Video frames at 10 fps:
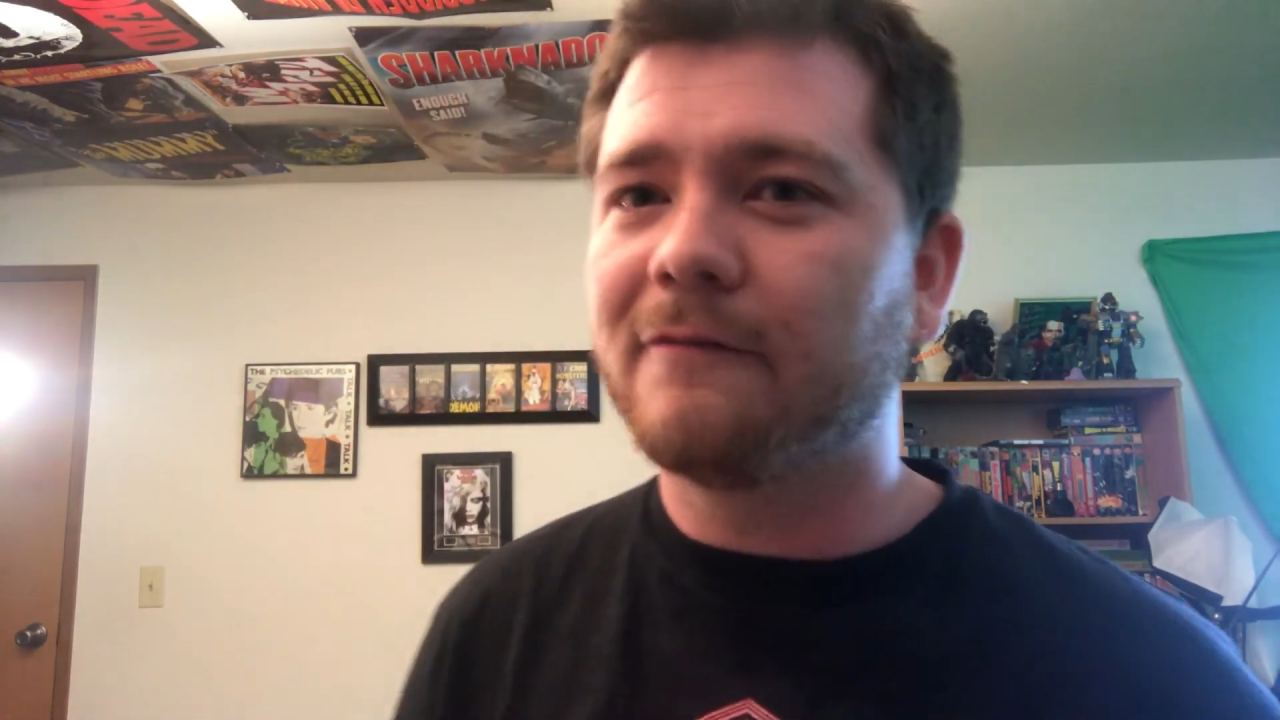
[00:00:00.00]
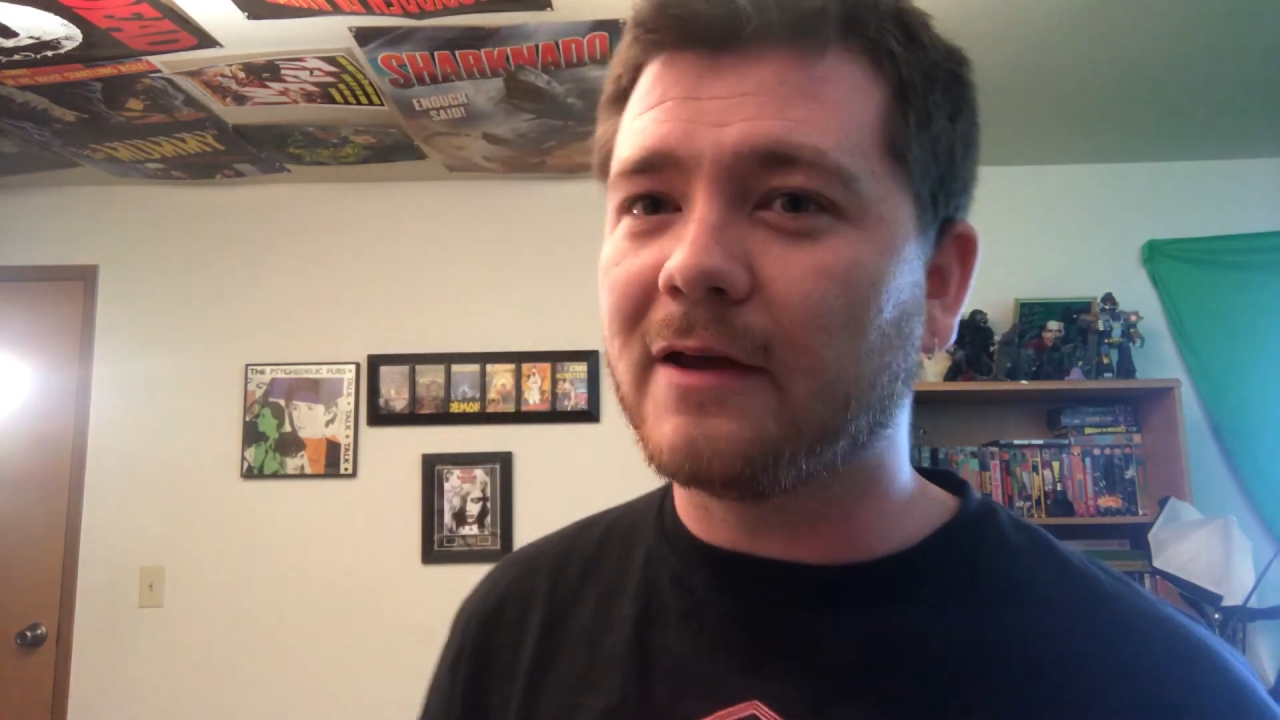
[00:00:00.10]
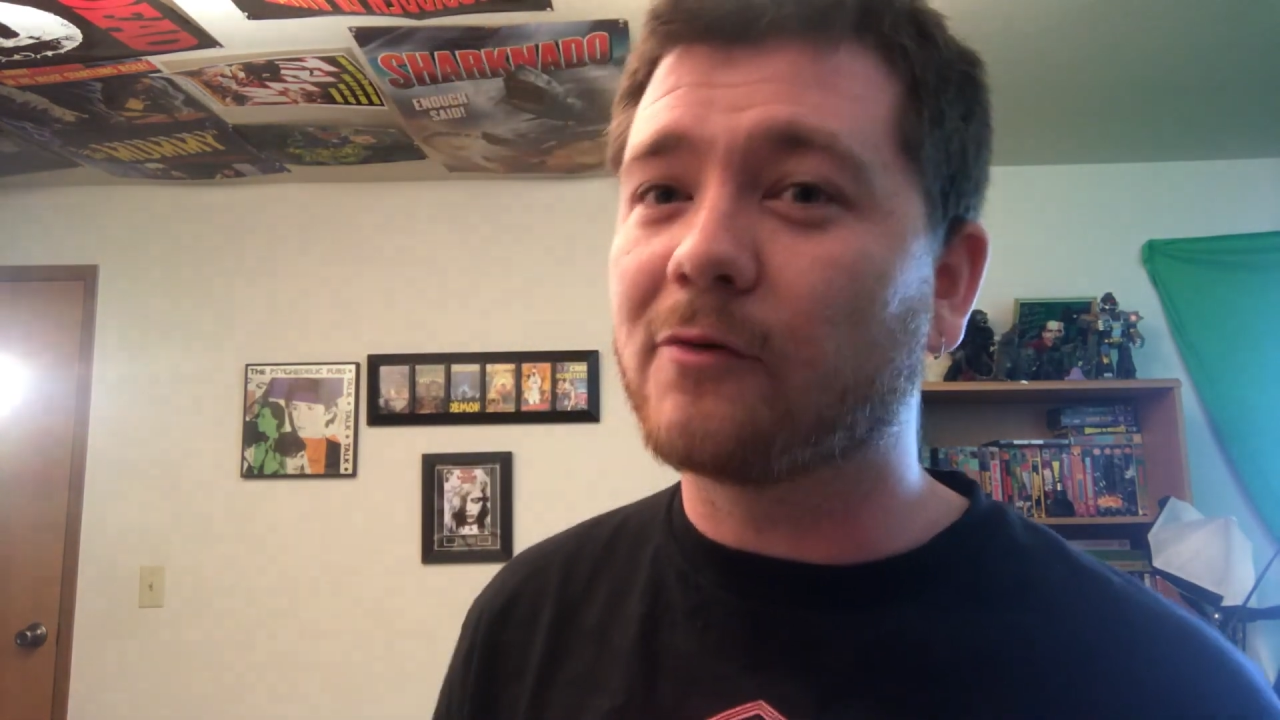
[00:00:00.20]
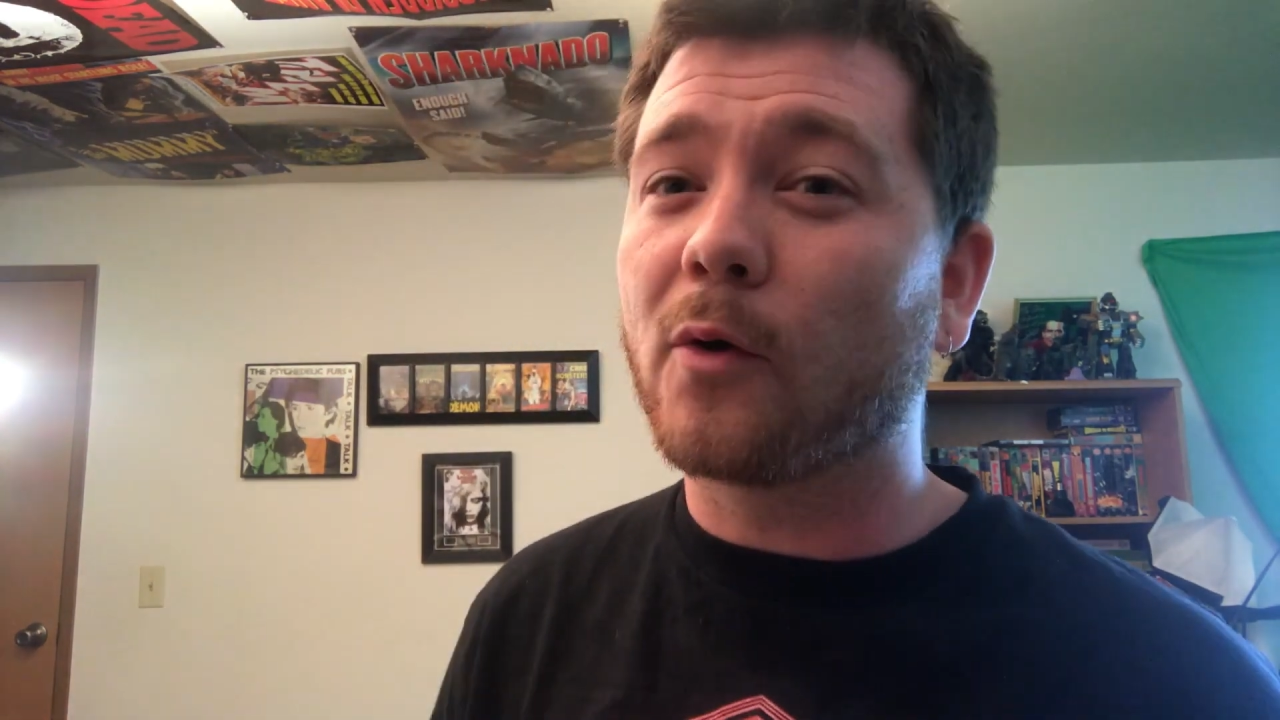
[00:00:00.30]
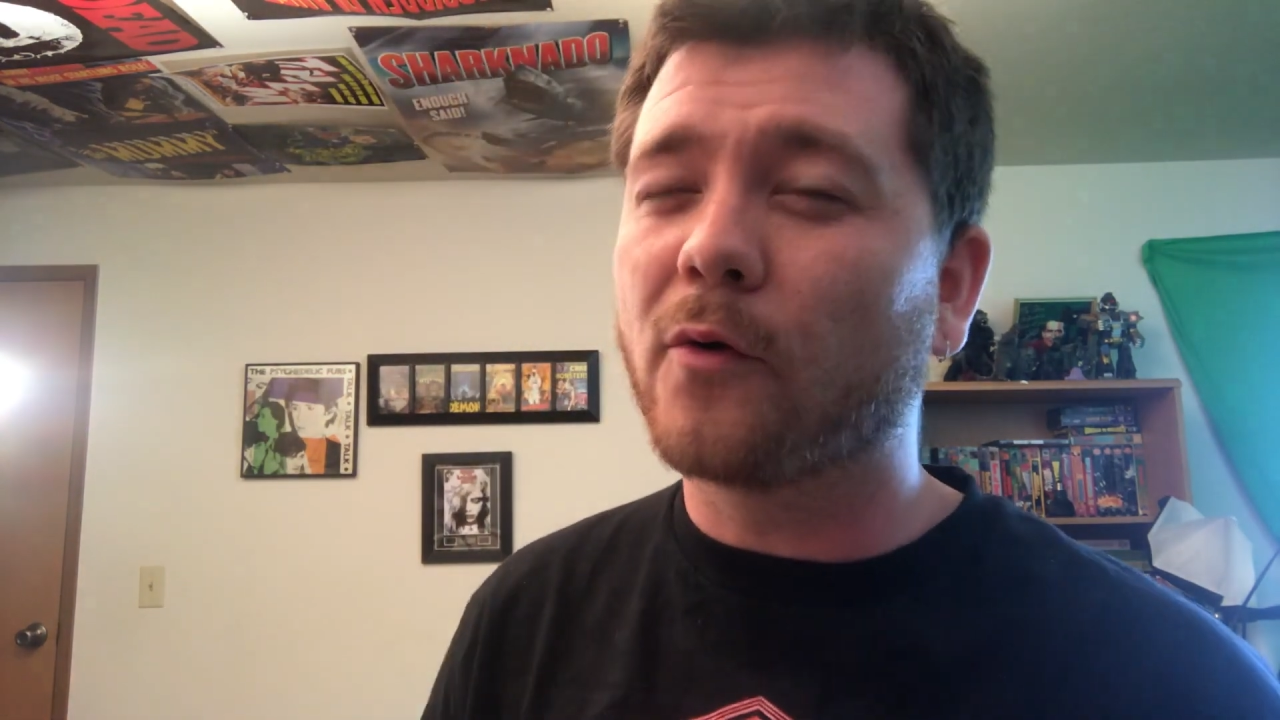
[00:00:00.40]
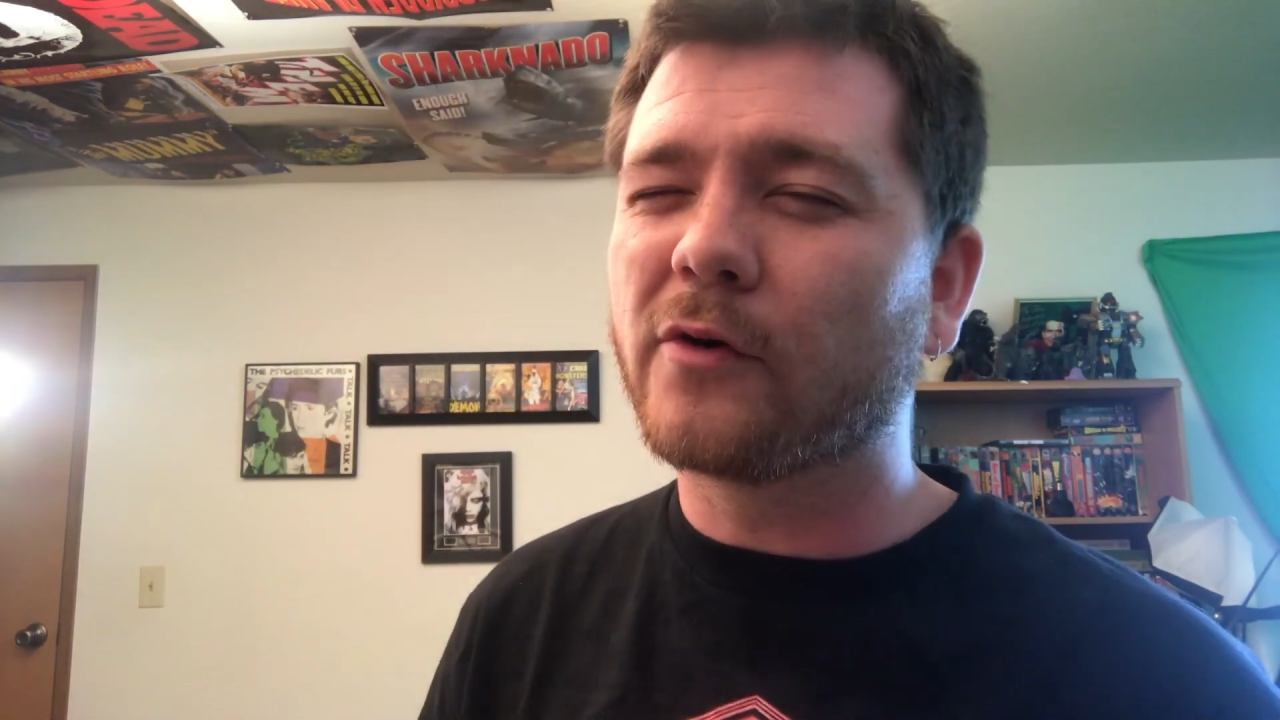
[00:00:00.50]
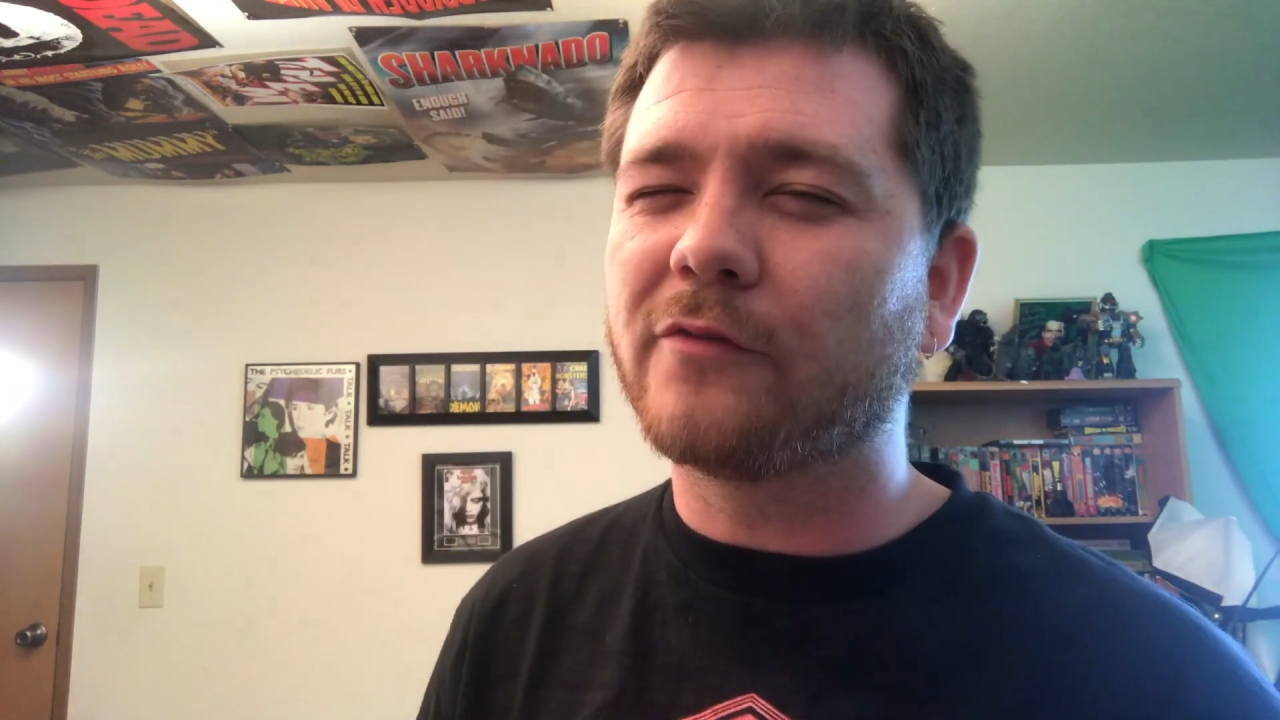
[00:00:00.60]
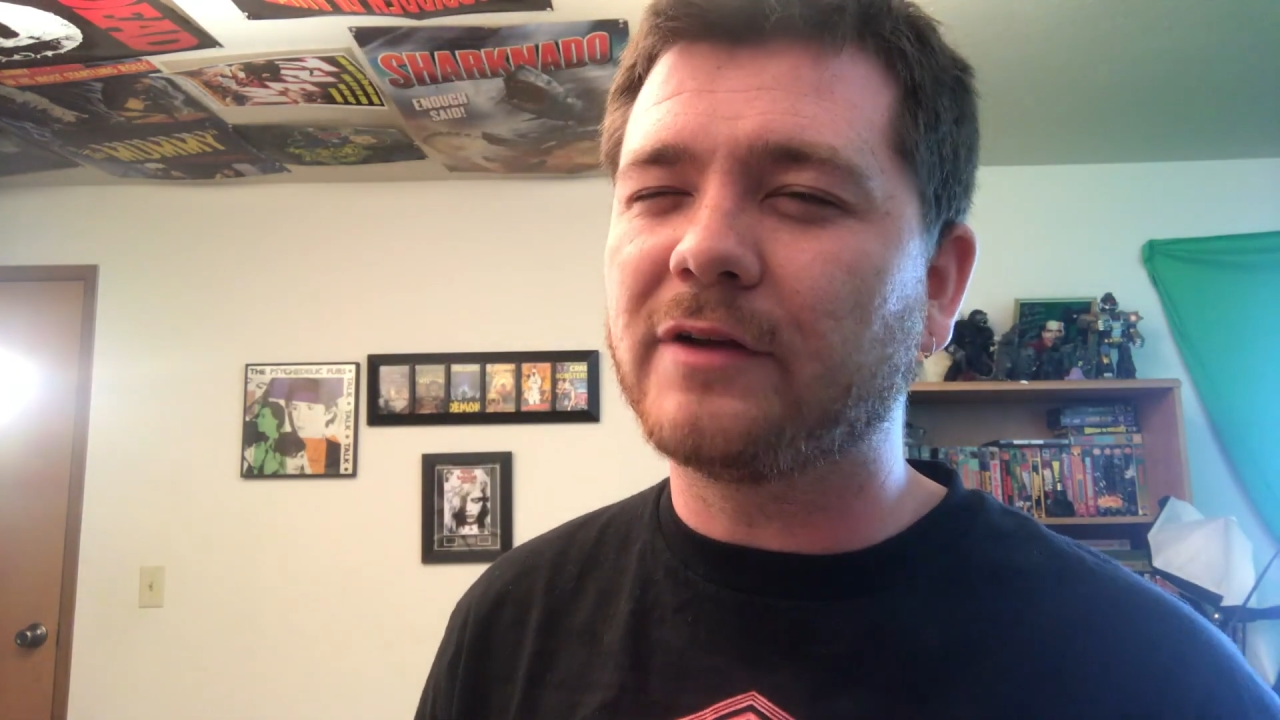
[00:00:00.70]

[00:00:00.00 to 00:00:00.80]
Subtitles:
favorite horror